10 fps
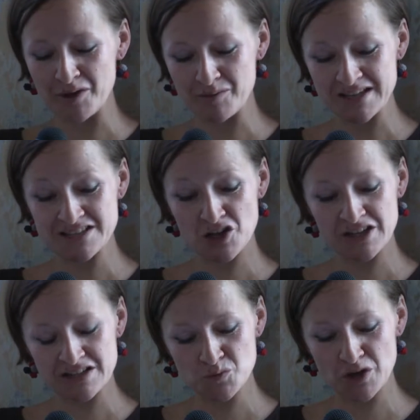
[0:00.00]
But
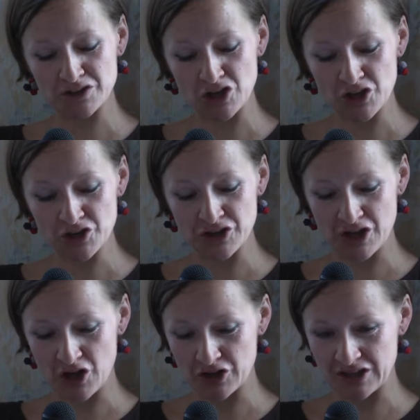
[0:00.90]
he's worked a lot
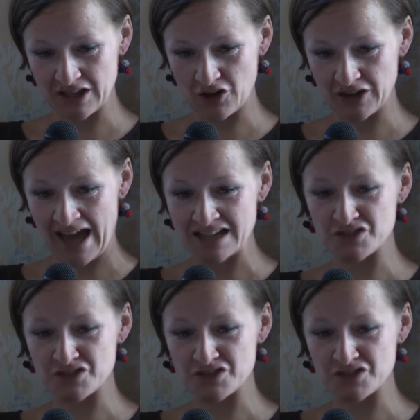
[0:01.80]
on acts